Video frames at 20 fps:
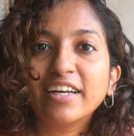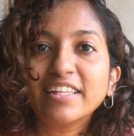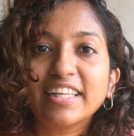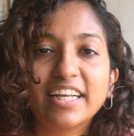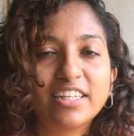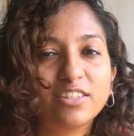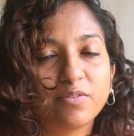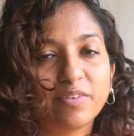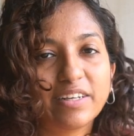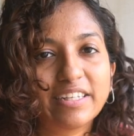
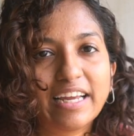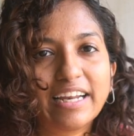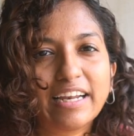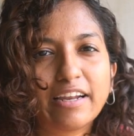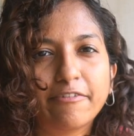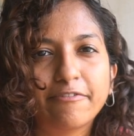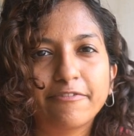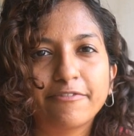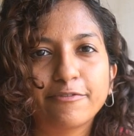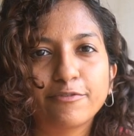That's why I
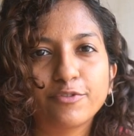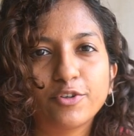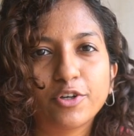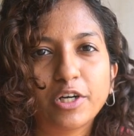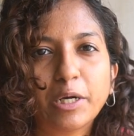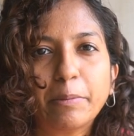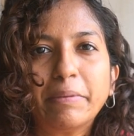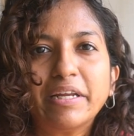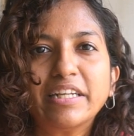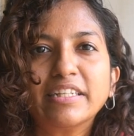love the
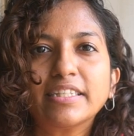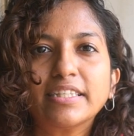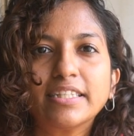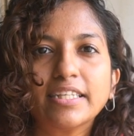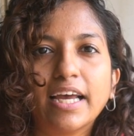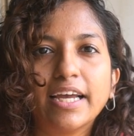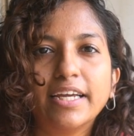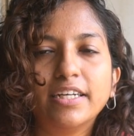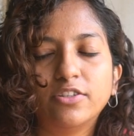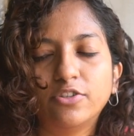comments.
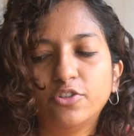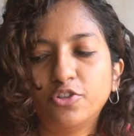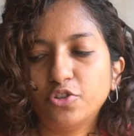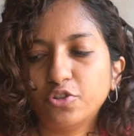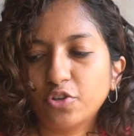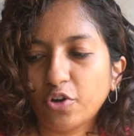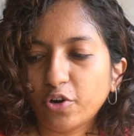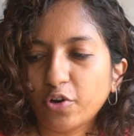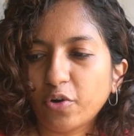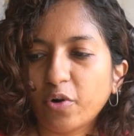I do
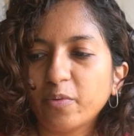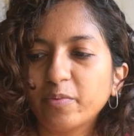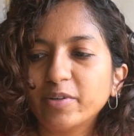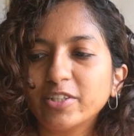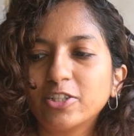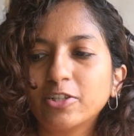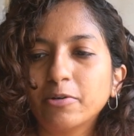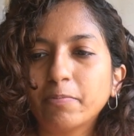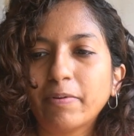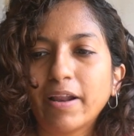not
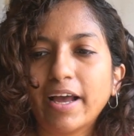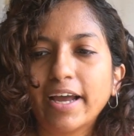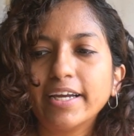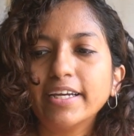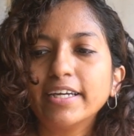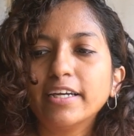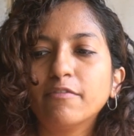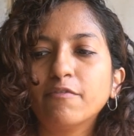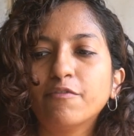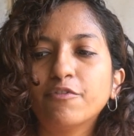always reply,
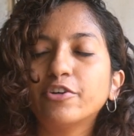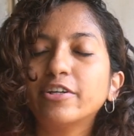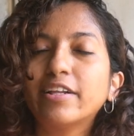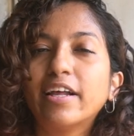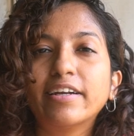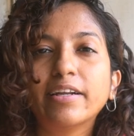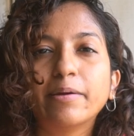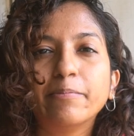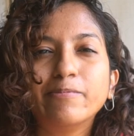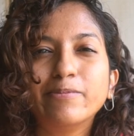and for
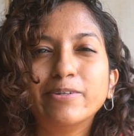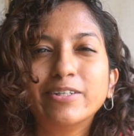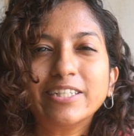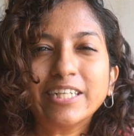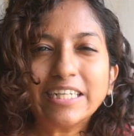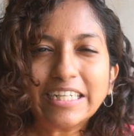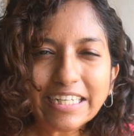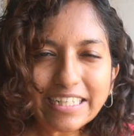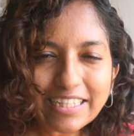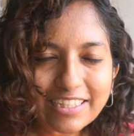that I'm
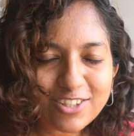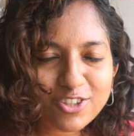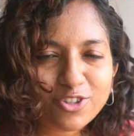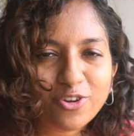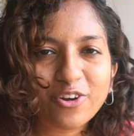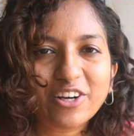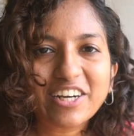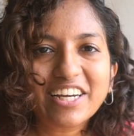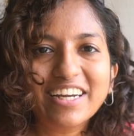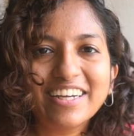really
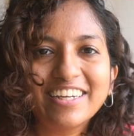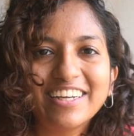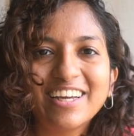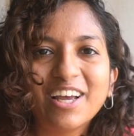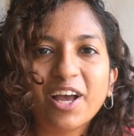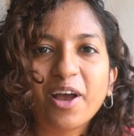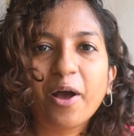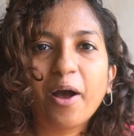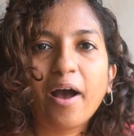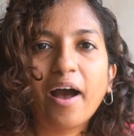sorry,
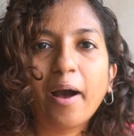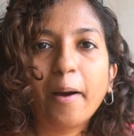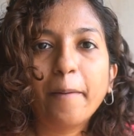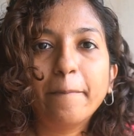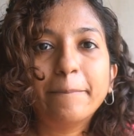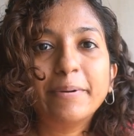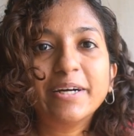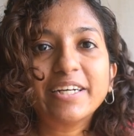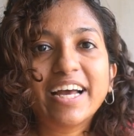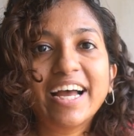
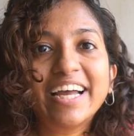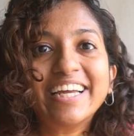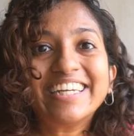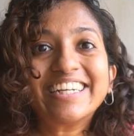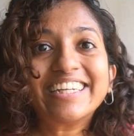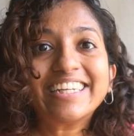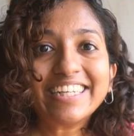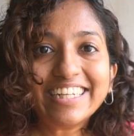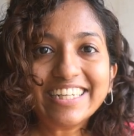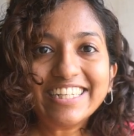but I
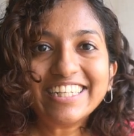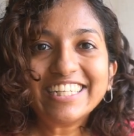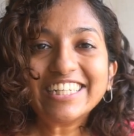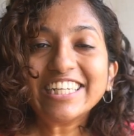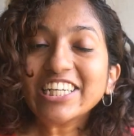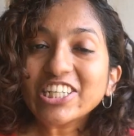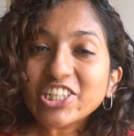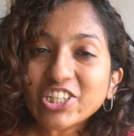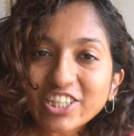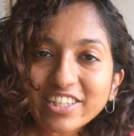read
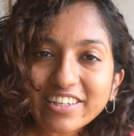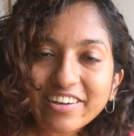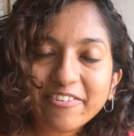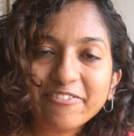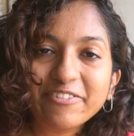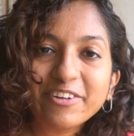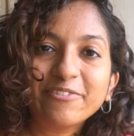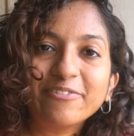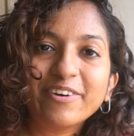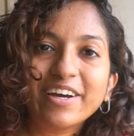each and
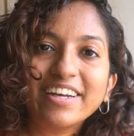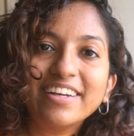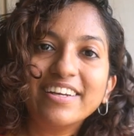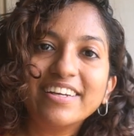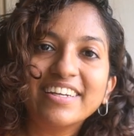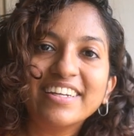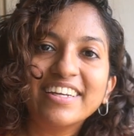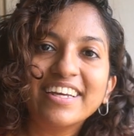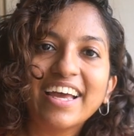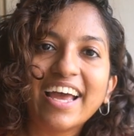every
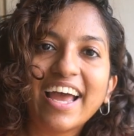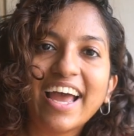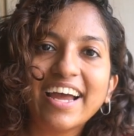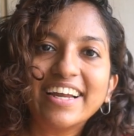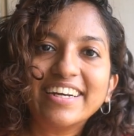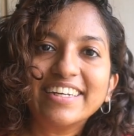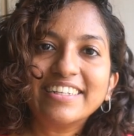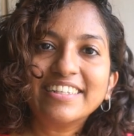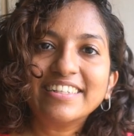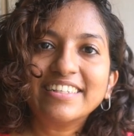one,
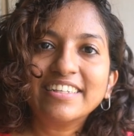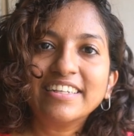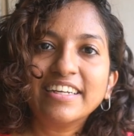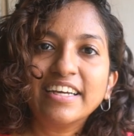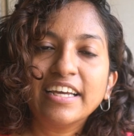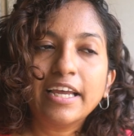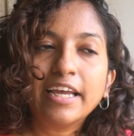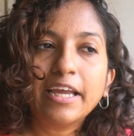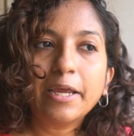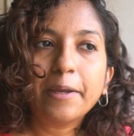and
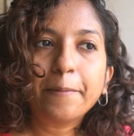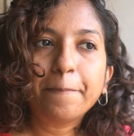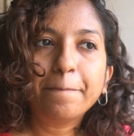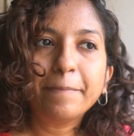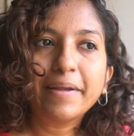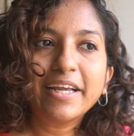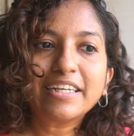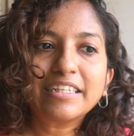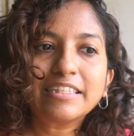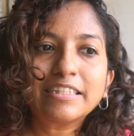it
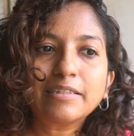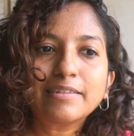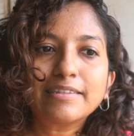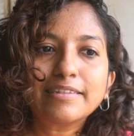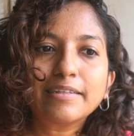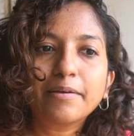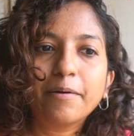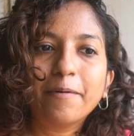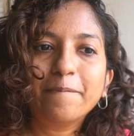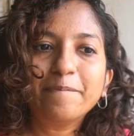makes
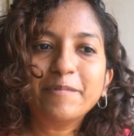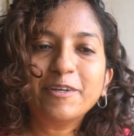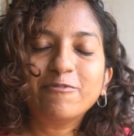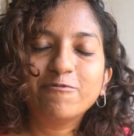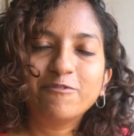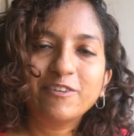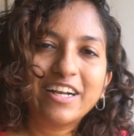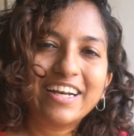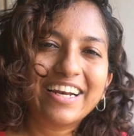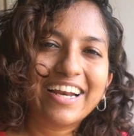me
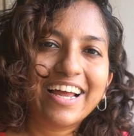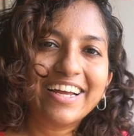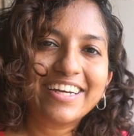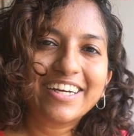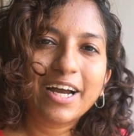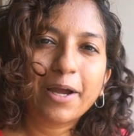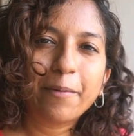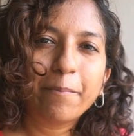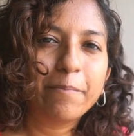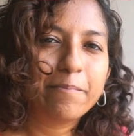feel
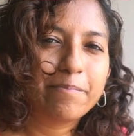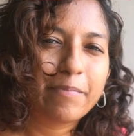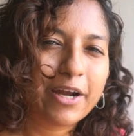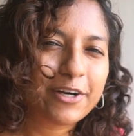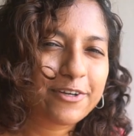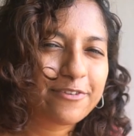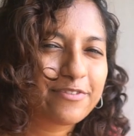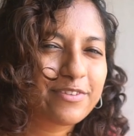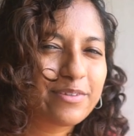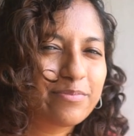like I'm
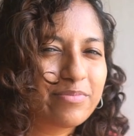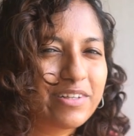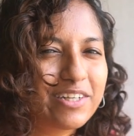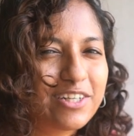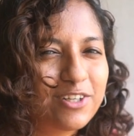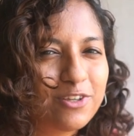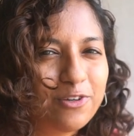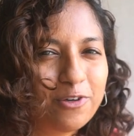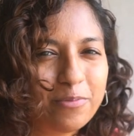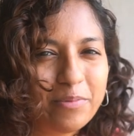part of
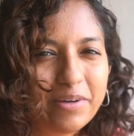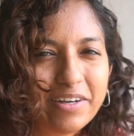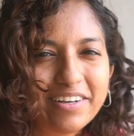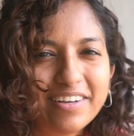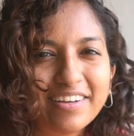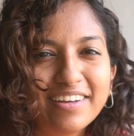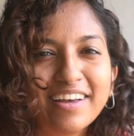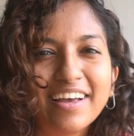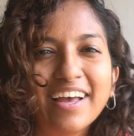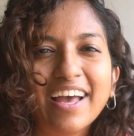something human,
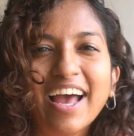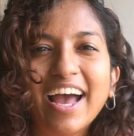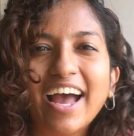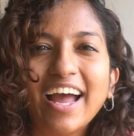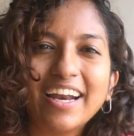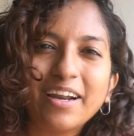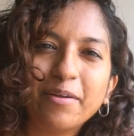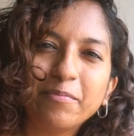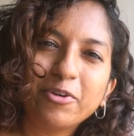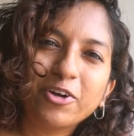and
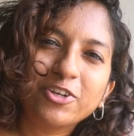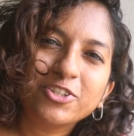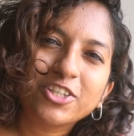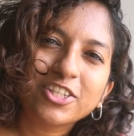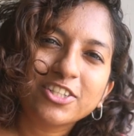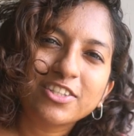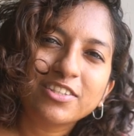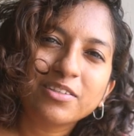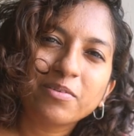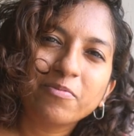I'm not
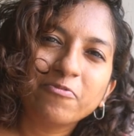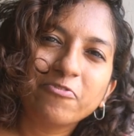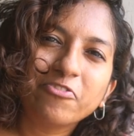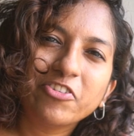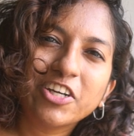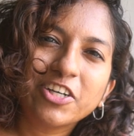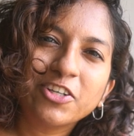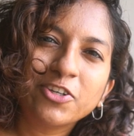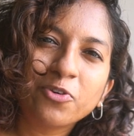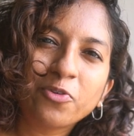just some
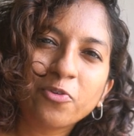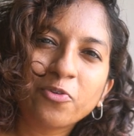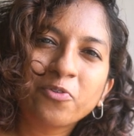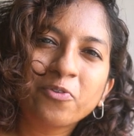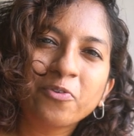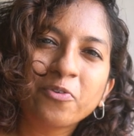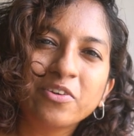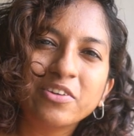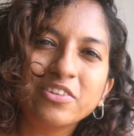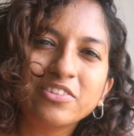
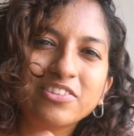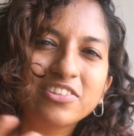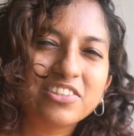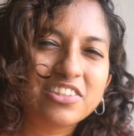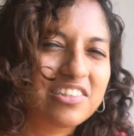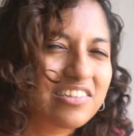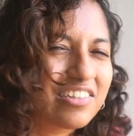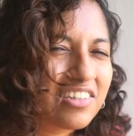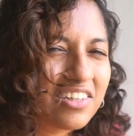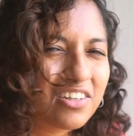weirdo
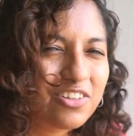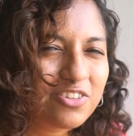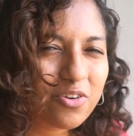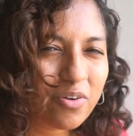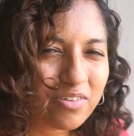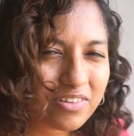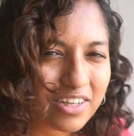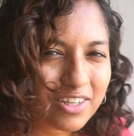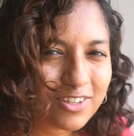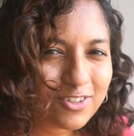sitting and
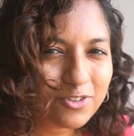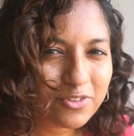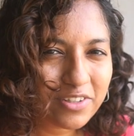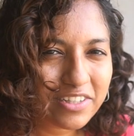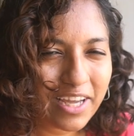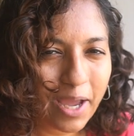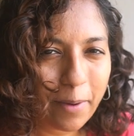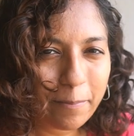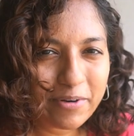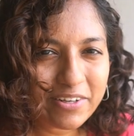talking to a
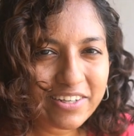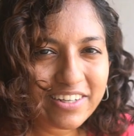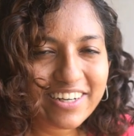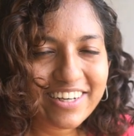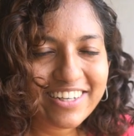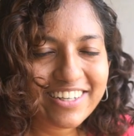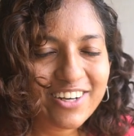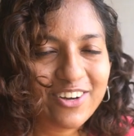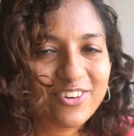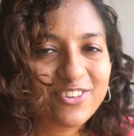camera
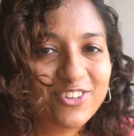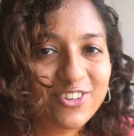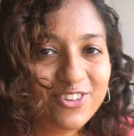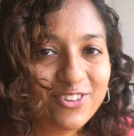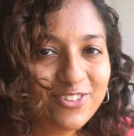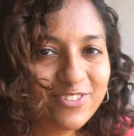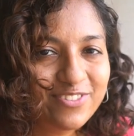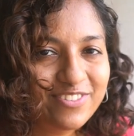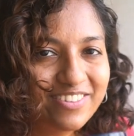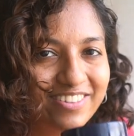right now, you know.